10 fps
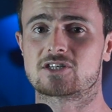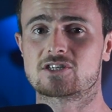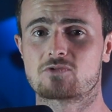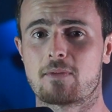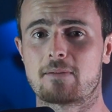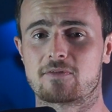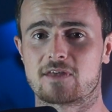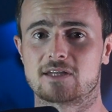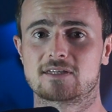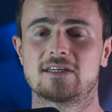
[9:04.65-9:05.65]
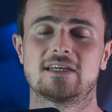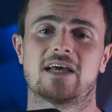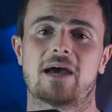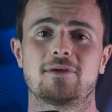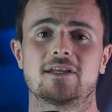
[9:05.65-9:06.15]
Just remember that.
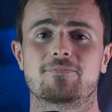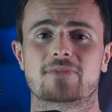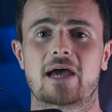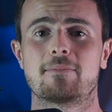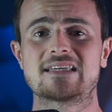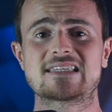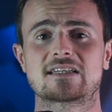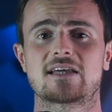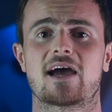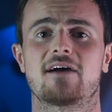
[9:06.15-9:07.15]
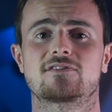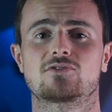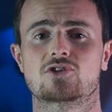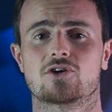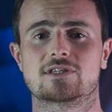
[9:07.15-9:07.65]
I mean, I basically have
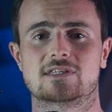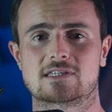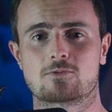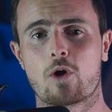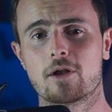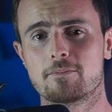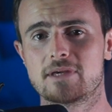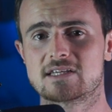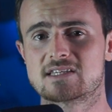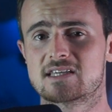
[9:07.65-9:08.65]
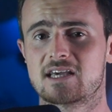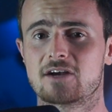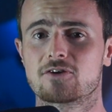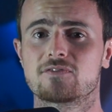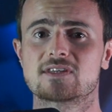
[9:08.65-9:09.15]
two choices. One, being
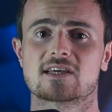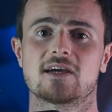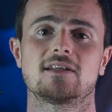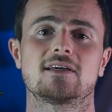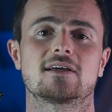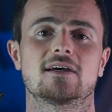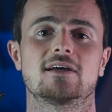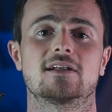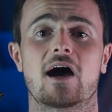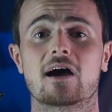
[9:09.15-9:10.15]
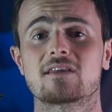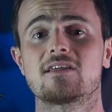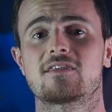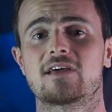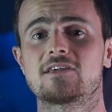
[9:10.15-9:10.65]
scared of designing an
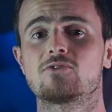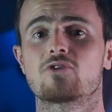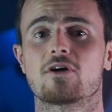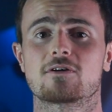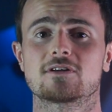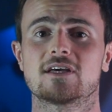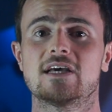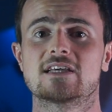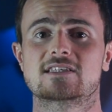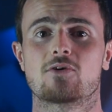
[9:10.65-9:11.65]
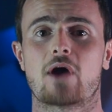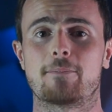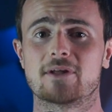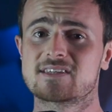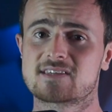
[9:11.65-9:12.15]
ugly thank you card, so I'm
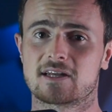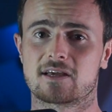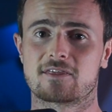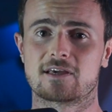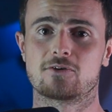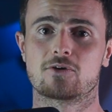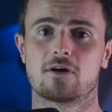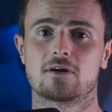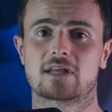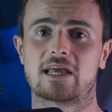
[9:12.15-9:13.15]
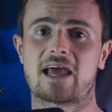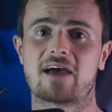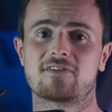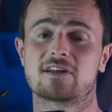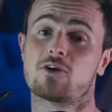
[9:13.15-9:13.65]
not designing a thank you card and
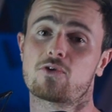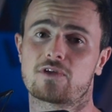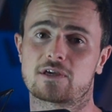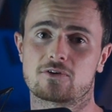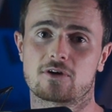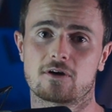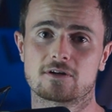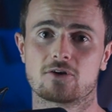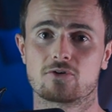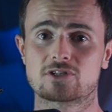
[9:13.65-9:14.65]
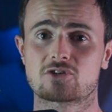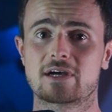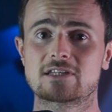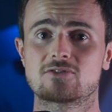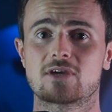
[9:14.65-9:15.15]
having no thank you card, or
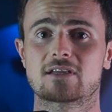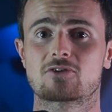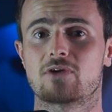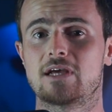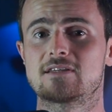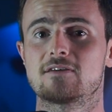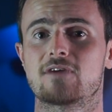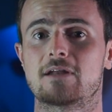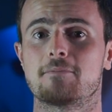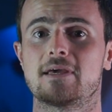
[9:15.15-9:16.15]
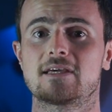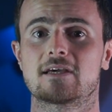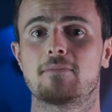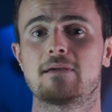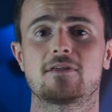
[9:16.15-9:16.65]
trying to get creative and make
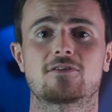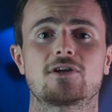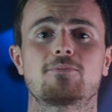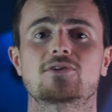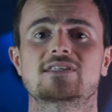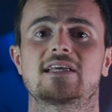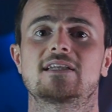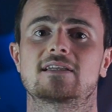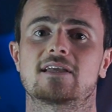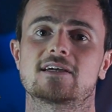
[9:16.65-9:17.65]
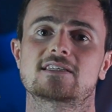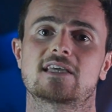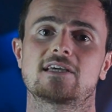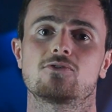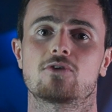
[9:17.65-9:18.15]
a maybe 30% nice
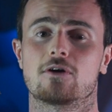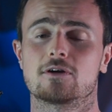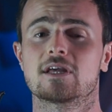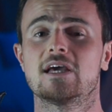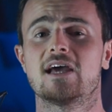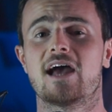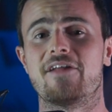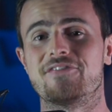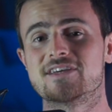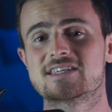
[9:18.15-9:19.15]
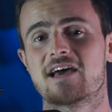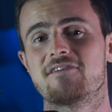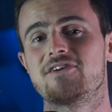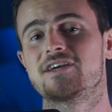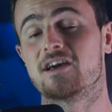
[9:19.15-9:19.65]
thank you card and thus
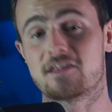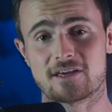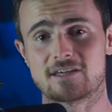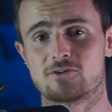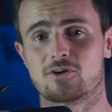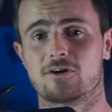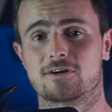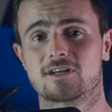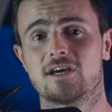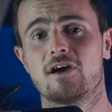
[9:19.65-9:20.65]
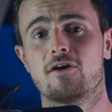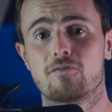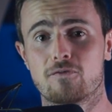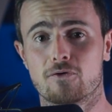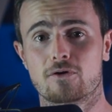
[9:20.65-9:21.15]
having a thank you card
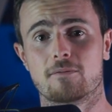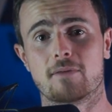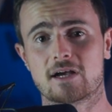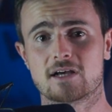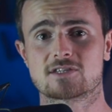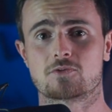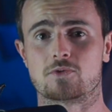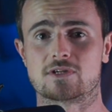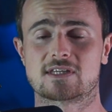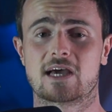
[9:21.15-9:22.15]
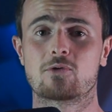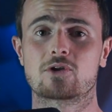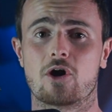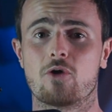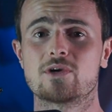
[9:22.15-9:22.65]
for my customers. I
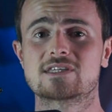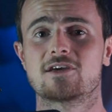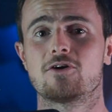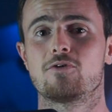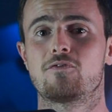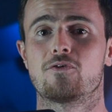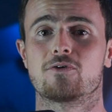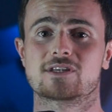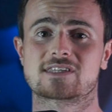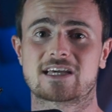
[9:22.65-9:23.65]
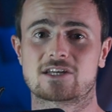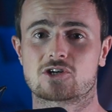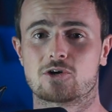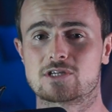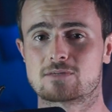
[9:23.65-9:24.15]
would always go for the second
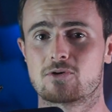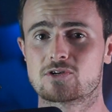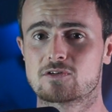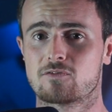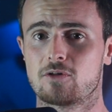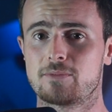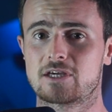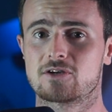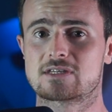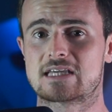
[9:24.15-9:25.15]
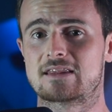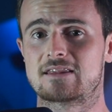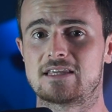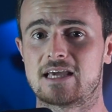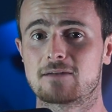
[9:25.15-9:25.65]
choice, most of all because at
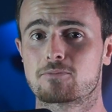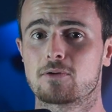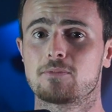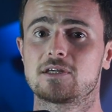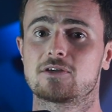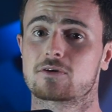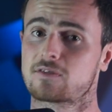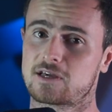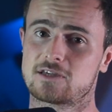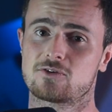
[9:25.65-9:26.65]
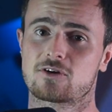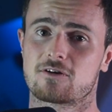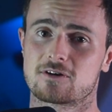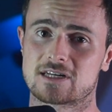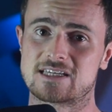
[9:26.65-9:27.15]
the end probably your thank you
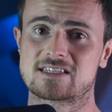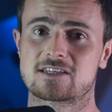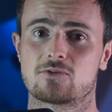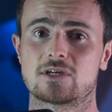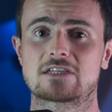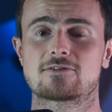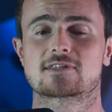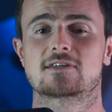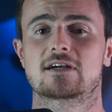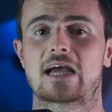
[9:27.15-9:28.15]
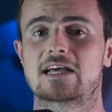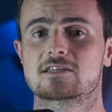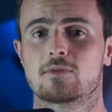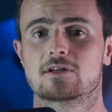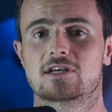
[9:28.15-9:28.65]
card isn't going to suck as
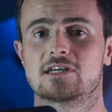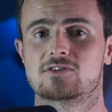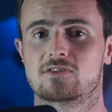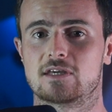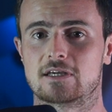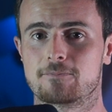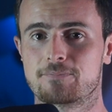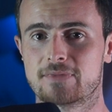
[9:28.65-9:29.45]
much as you think.